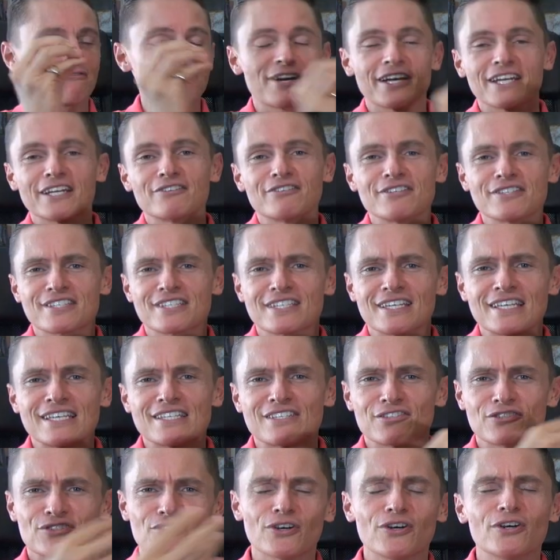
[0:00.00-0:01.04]

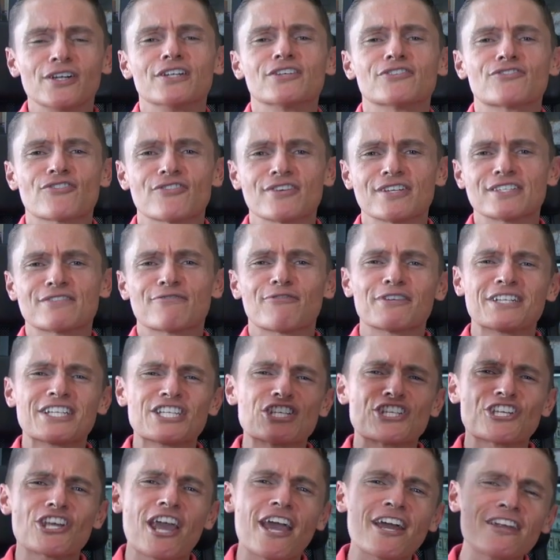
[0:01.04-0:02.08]
fragrances and toiletries for
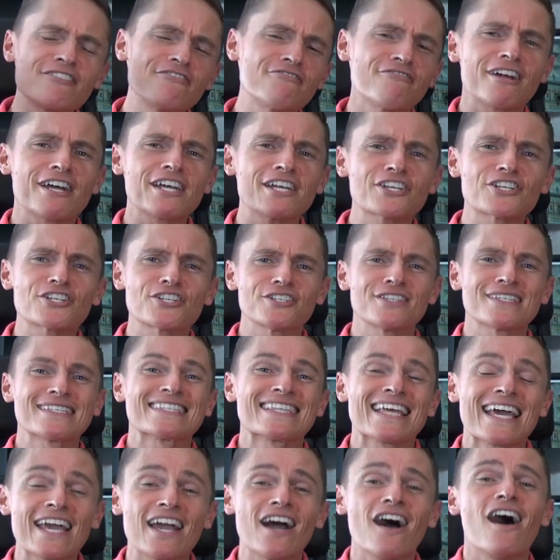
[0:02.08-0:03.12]
generations.
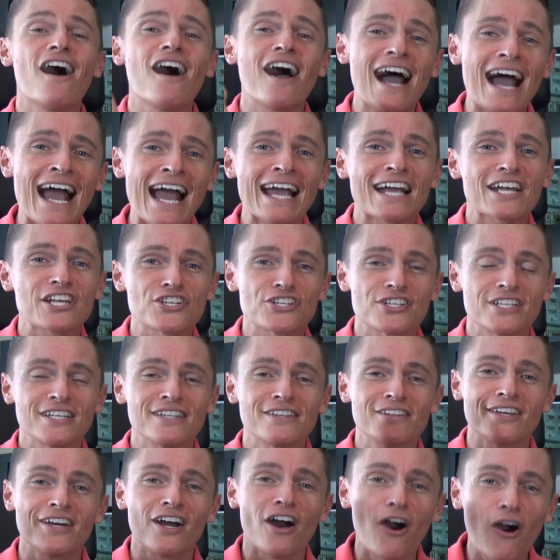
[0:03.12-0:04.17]
They are
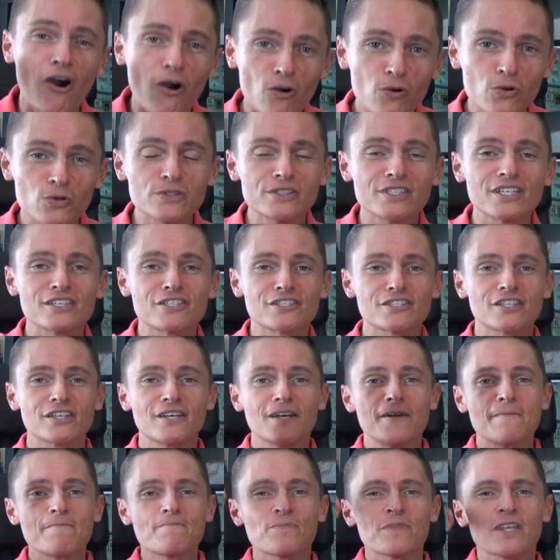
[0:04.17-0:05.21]
actually the oldest
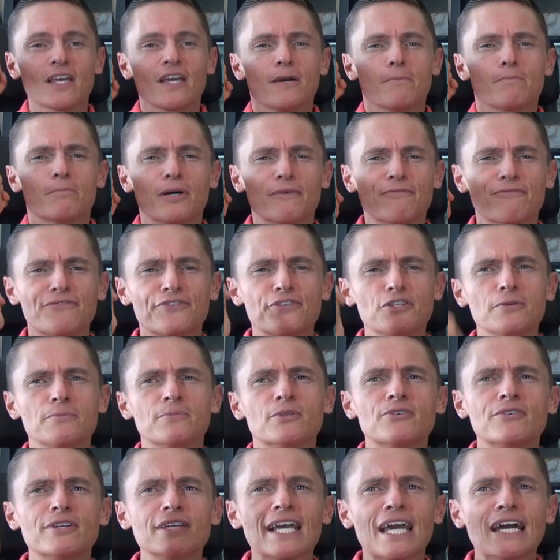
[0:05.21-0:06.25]

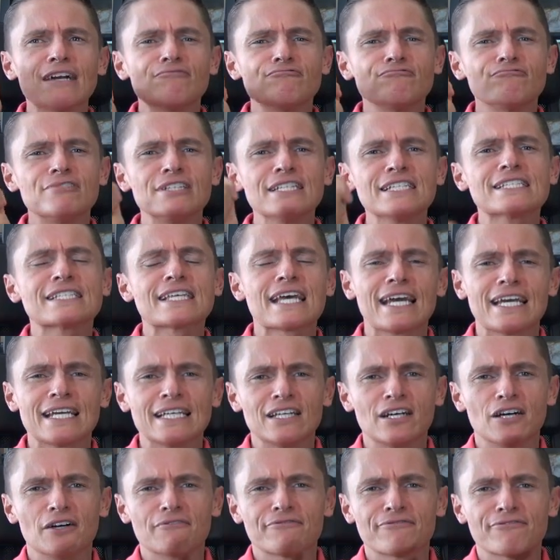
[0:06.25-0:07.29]
perfumery and
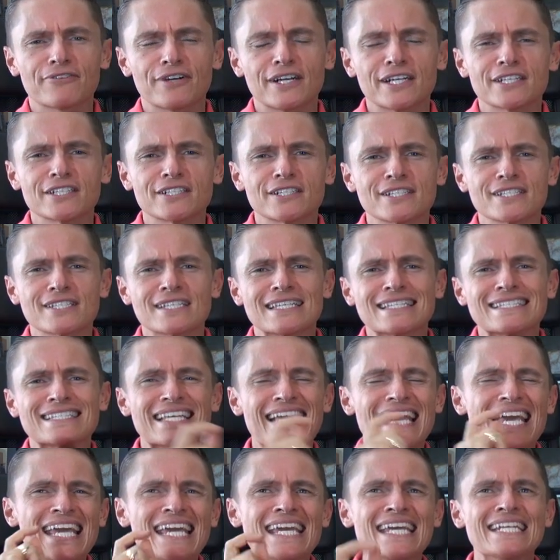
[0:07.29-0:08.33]
retailer of
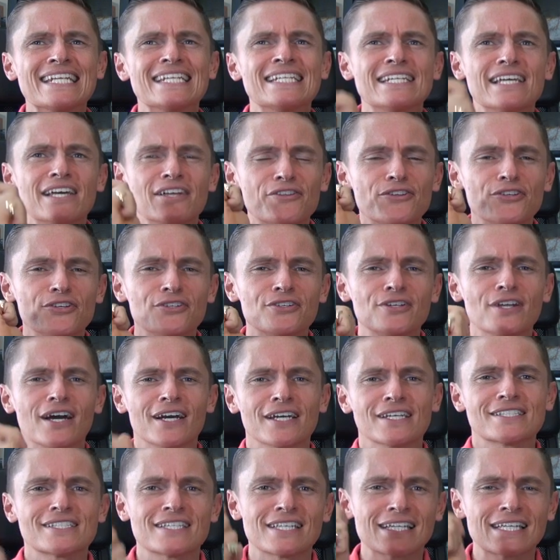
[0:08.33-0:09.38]
fragrances in the
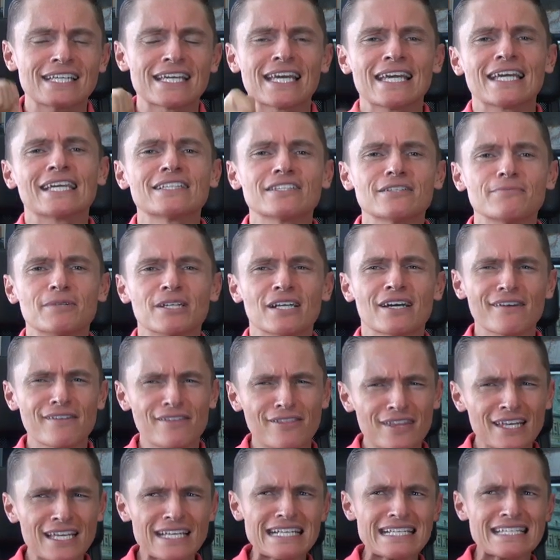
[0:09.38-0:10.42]
United Kingdom, and I
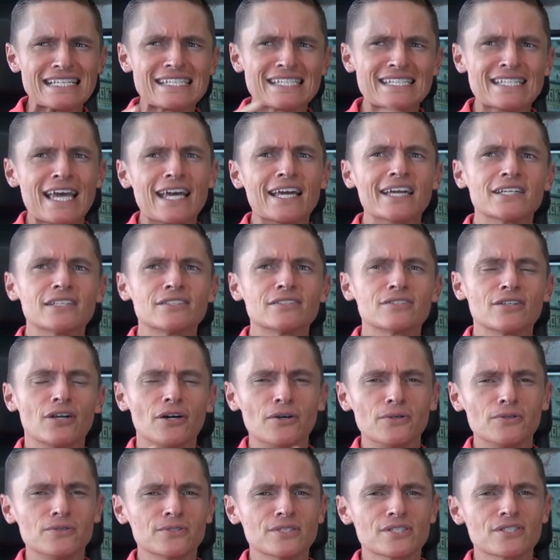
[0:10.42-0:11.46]
think second
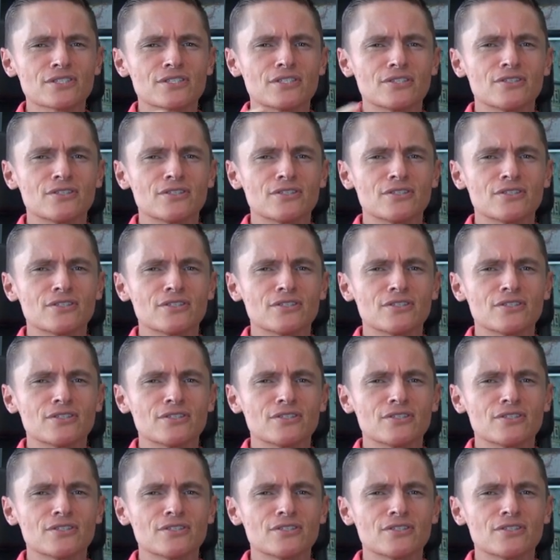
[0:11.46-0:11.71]
oldest